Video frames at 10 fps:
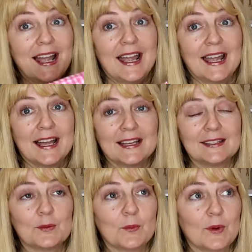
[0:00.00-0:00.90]

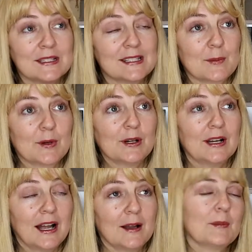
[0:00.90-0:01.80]
And one summer,
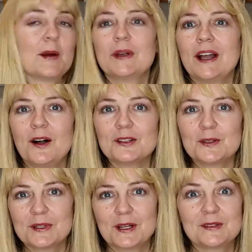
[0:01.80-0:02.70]
uh, and we
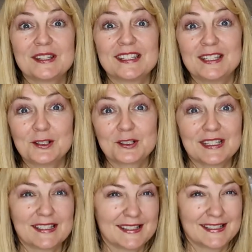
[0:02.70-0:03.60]
also would go to the Senior
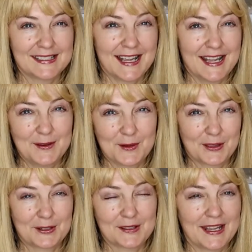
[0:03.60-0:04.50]
Citizens Day
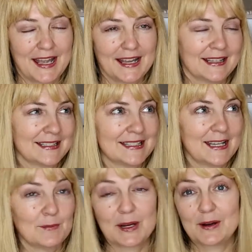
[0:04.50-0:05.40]
with her. They had like a
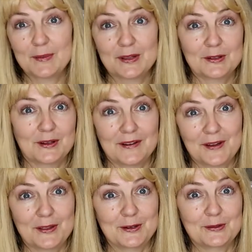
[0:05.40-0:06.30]
day, my grandmother and
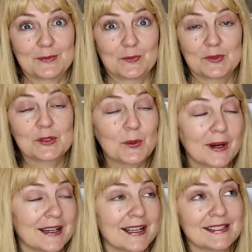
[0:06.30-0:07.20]
grandfather
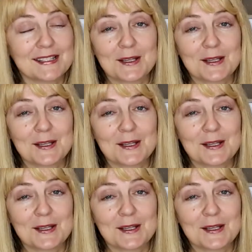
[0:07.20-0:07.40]
square dance.